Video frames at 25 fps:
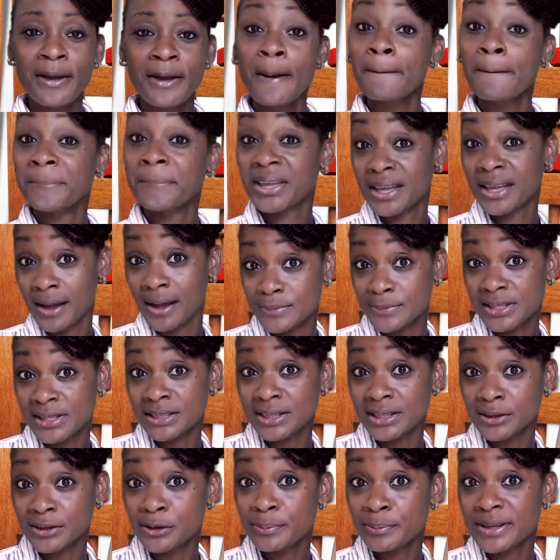becomes a
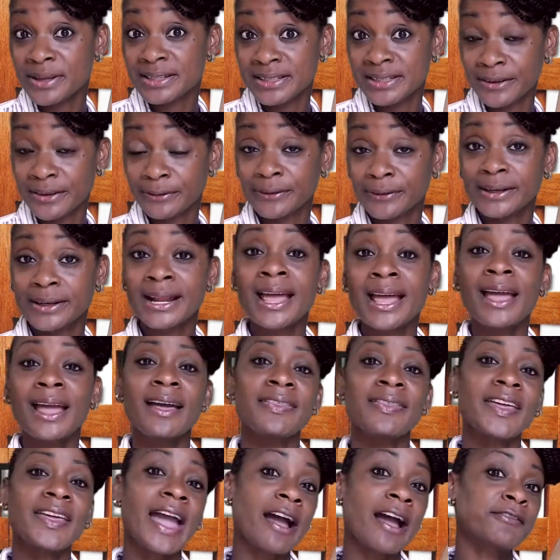little bit different, and
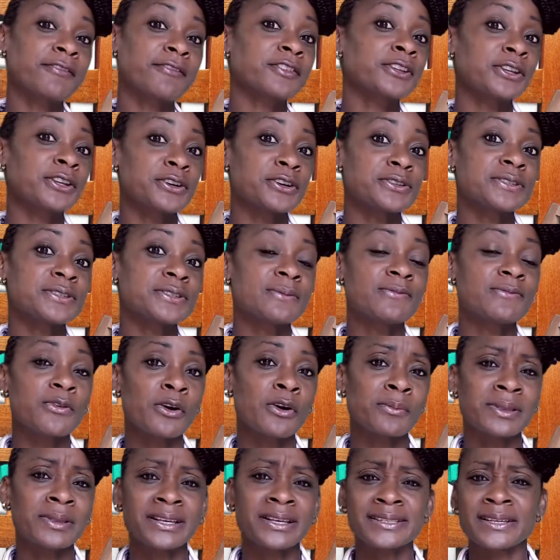they have to learn some formulas.